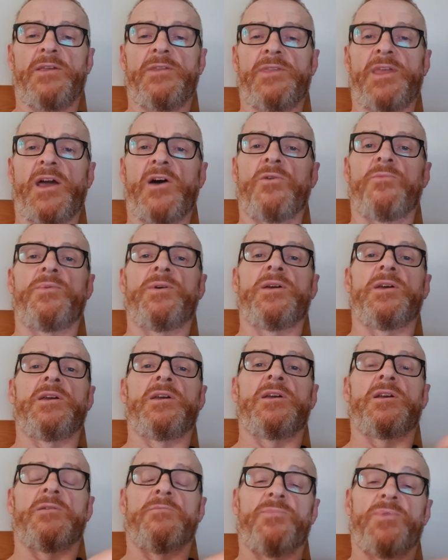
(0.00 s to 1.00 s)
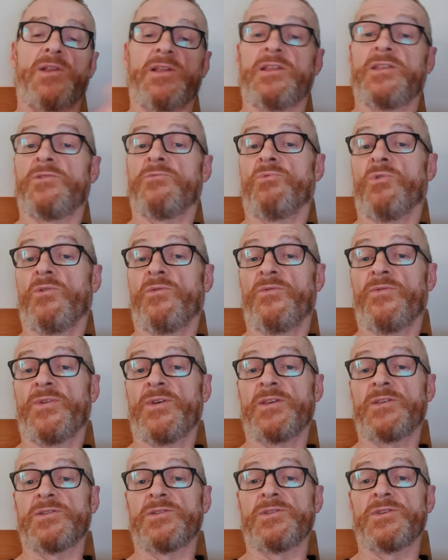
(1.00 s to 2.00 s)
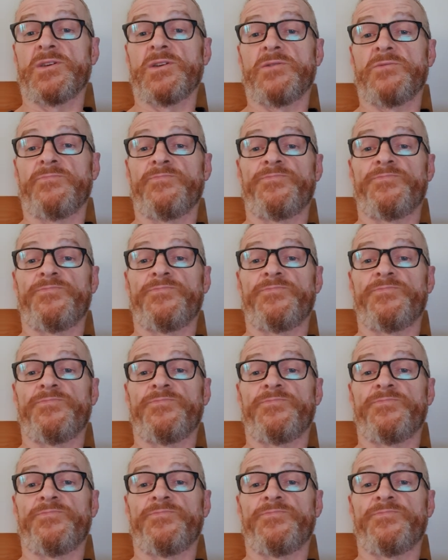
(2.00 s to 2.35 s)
that'll be completely the wrong thing to do.